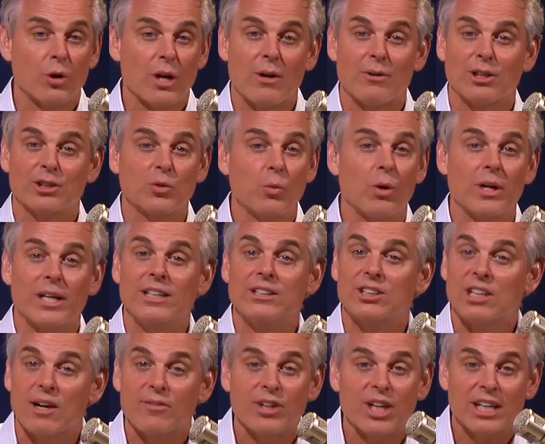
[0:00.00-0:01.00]
down to
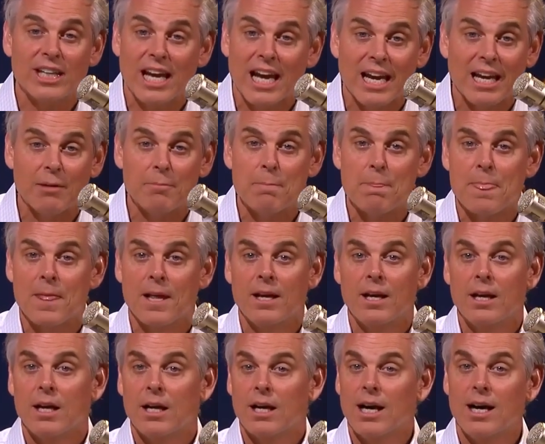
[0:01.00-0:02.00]
27 a game,
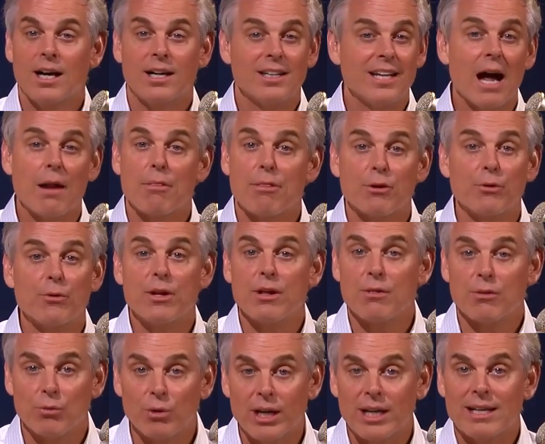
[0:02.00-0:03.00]
not
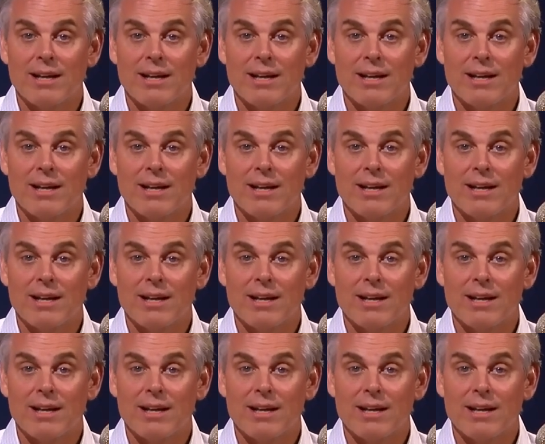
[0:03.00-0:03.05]
33.